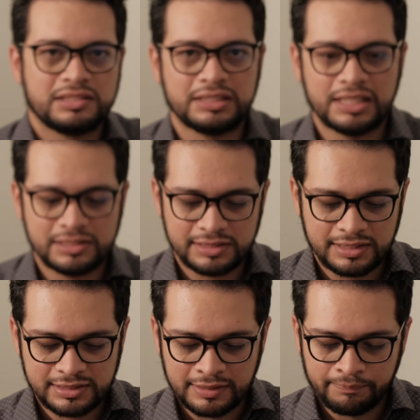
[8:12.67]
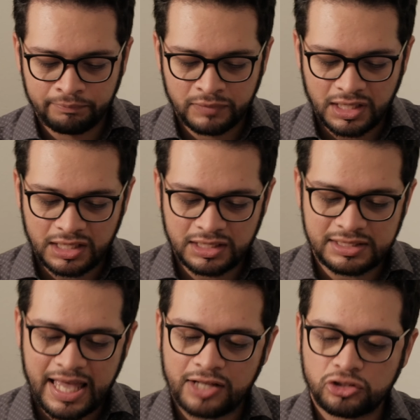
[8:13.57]
lens is, and it's
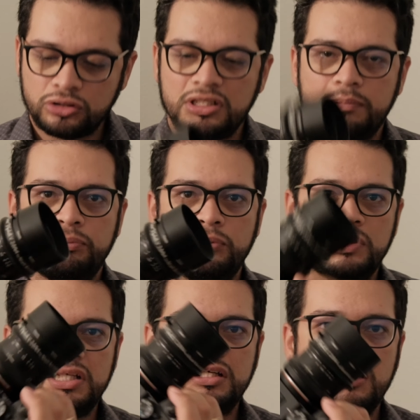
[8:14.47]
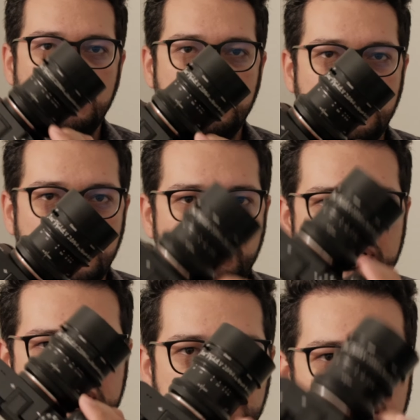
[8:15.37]
actually a pretty petite